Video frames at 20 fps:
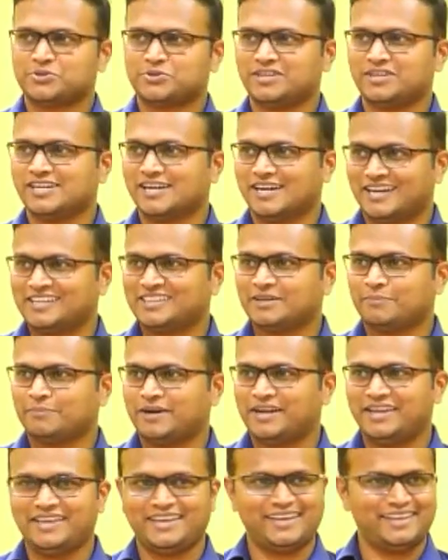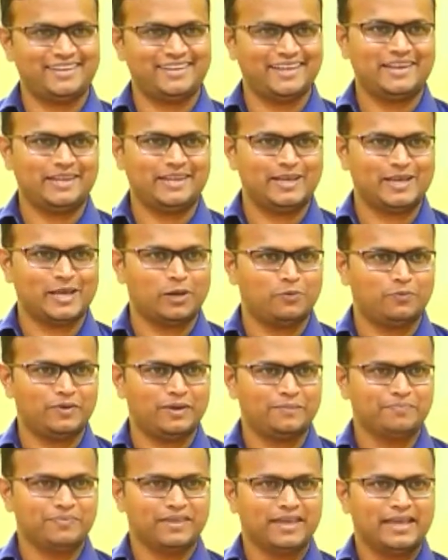should earn the money in a legal
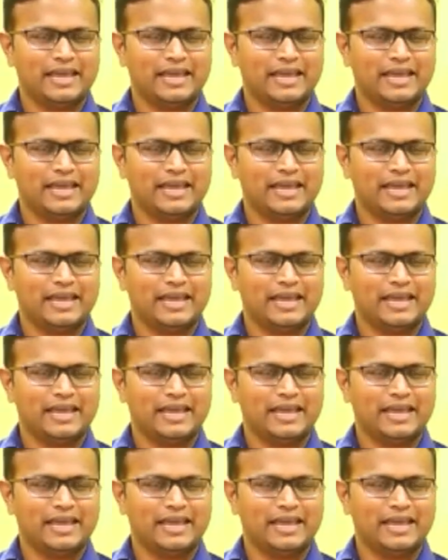way.